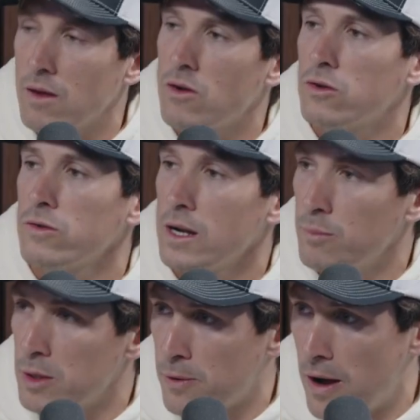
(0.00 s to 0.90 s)

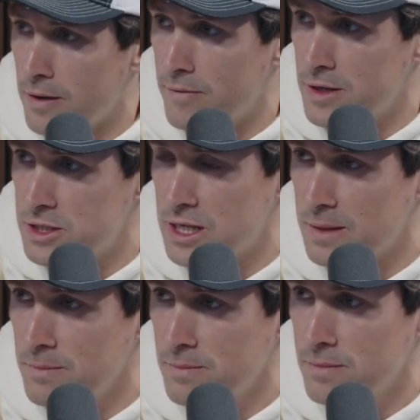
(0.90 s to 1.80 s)
incredibly proud of this
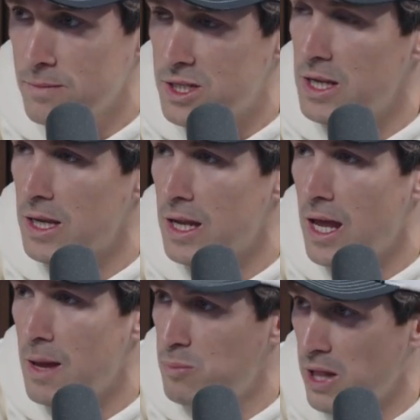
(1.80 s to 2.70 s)
team, sitting in
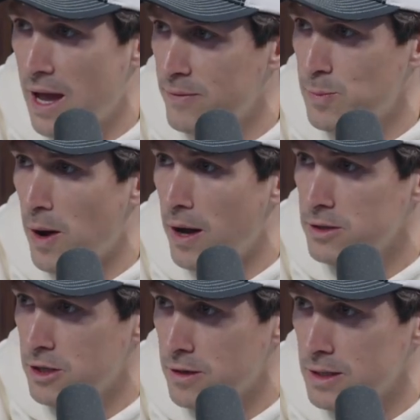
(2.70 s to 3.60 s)
a playoff
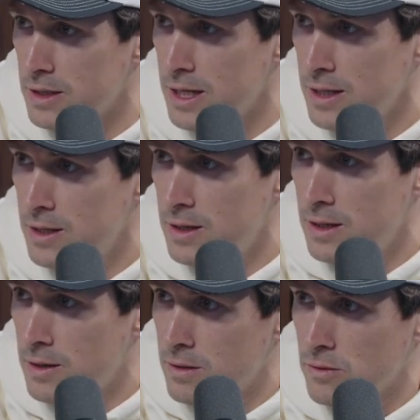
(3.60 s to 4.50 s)
spot currently.
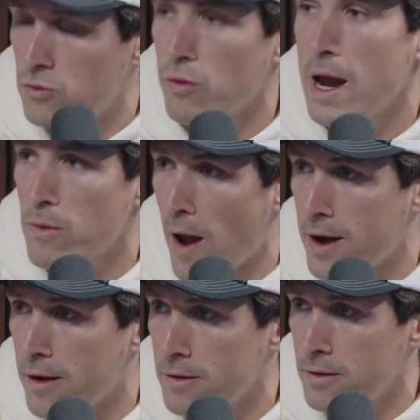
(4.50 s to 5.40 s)
Great
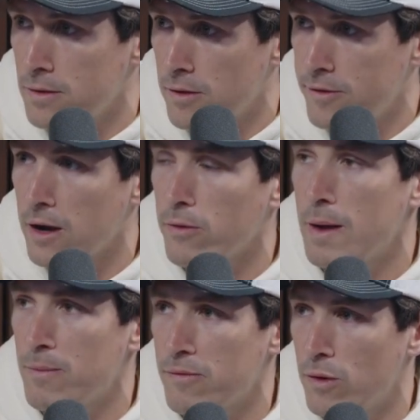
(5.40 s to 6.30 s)
record. They've got
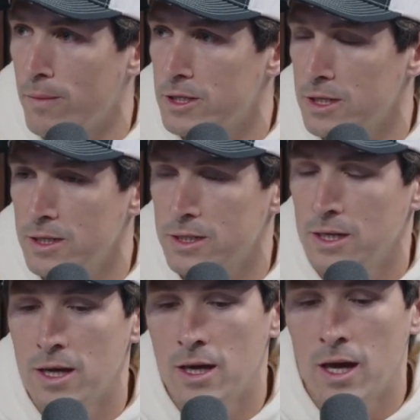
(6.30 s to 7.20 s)
great performances.
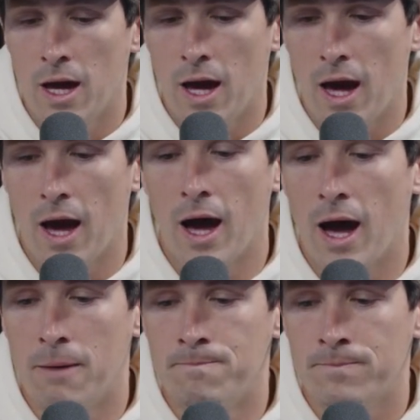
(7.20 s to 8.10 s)

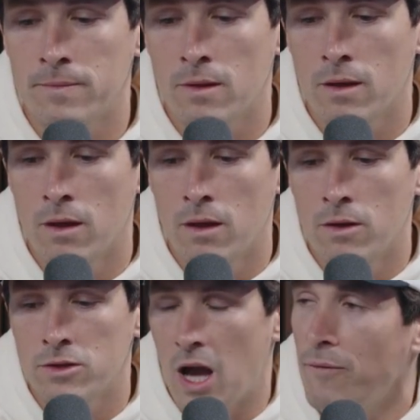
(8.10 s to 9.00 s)

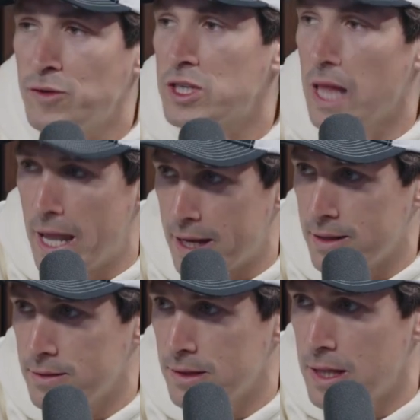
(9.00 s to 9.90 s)
Tough sledding
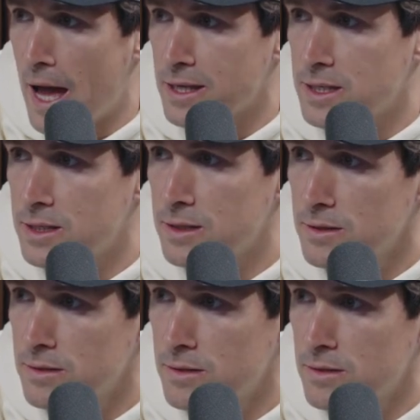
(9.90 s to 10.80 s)
last
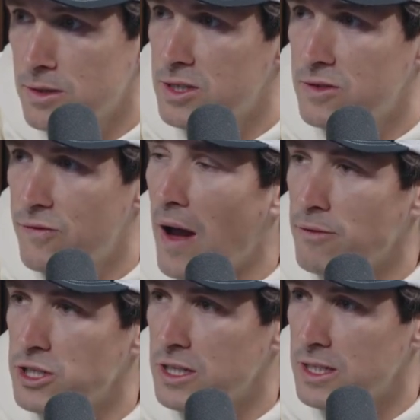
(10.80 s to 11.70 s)
5
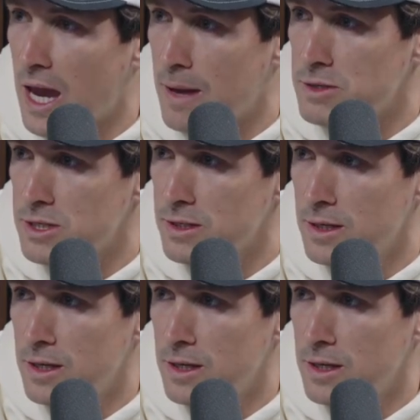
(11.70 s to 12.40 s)
or 6 games.